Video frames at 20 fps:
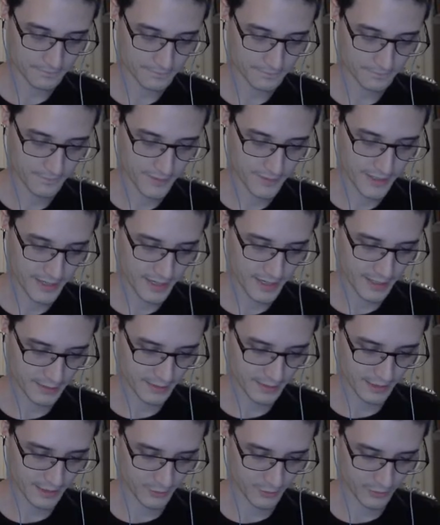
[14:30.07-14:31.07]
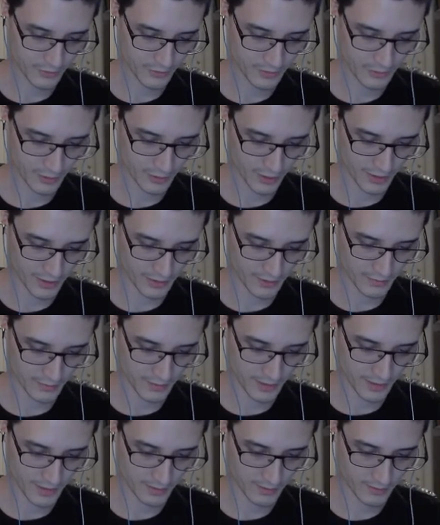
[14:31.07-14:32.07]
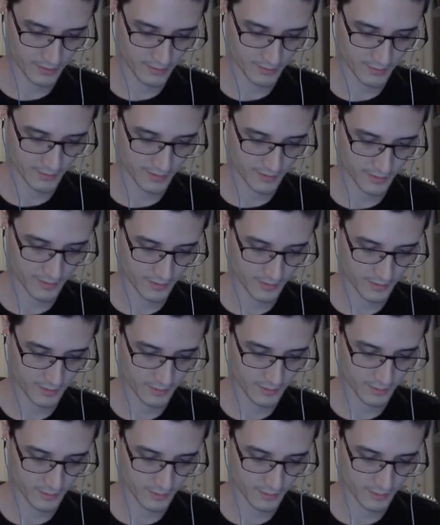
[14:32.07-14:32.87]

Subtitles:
Yeah, I think I'm going to try and do that. Let's see.